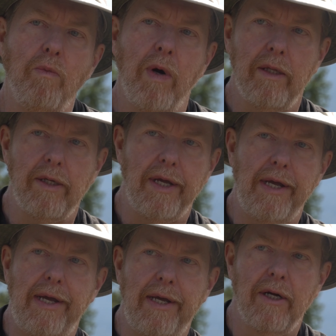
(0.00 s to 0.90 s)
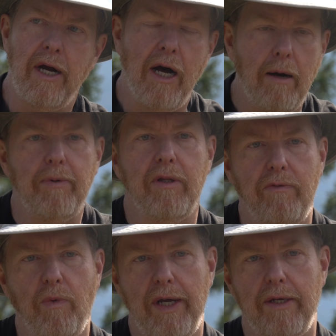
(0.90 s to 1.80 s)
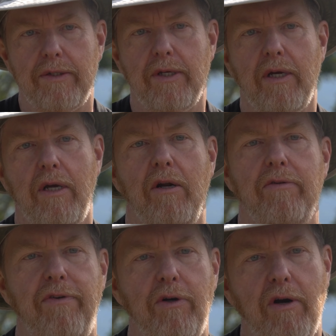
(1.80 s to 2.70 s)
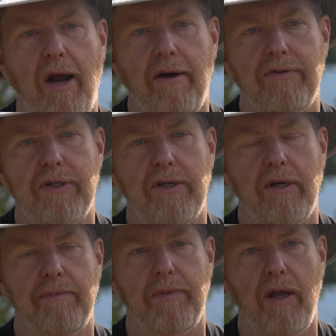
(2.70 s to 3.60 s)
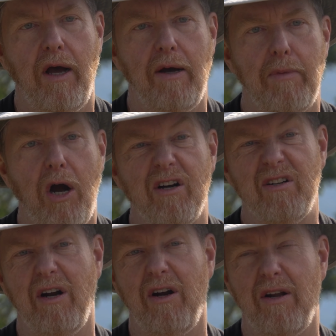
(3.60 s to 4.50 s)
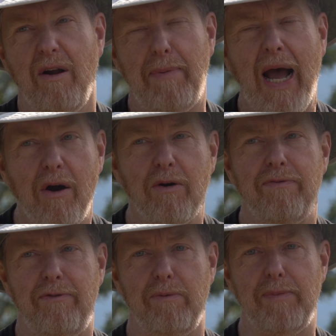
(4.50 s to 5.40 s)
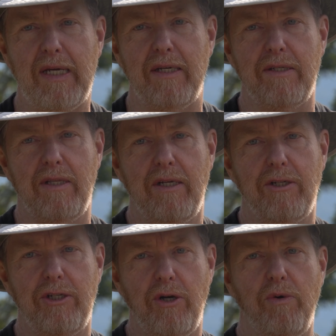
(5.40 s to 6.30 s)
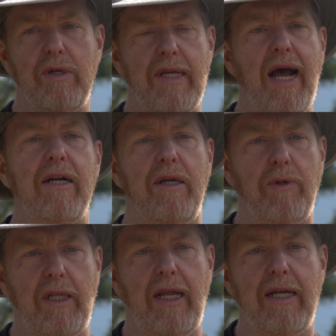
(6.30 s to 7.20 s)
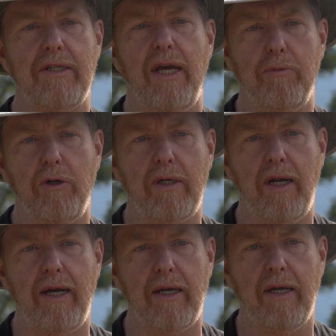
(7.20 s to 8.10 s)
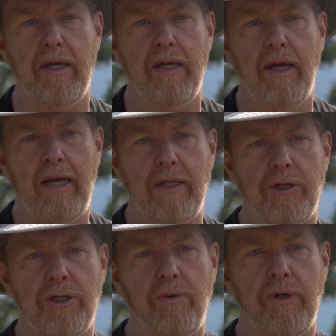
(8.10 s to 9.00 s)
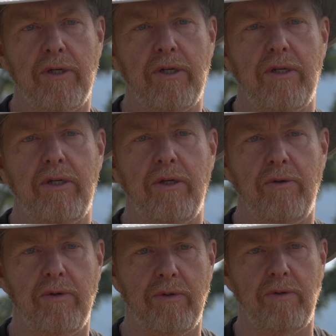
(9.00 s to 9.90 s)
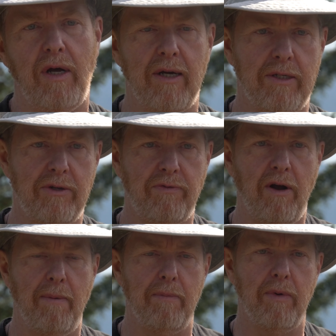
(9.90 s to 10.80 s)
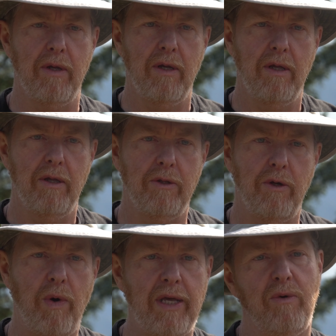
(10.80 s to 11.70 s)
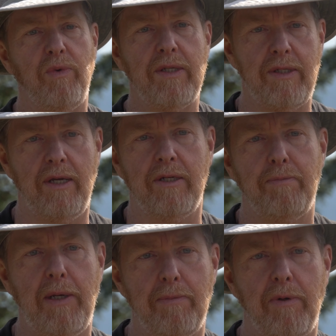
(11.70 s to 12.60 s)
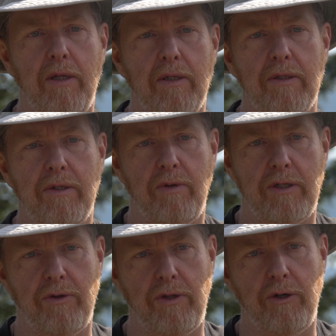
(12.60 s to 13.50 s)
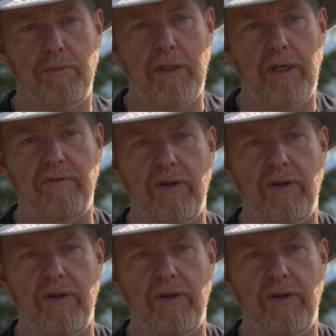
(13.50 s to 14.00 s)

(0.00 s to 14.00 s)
Well, in a couple of ways. Photographs are powerful because they show exactly what the landscape looked like, and they show it to us from the way that we see it as people. So these are the oblique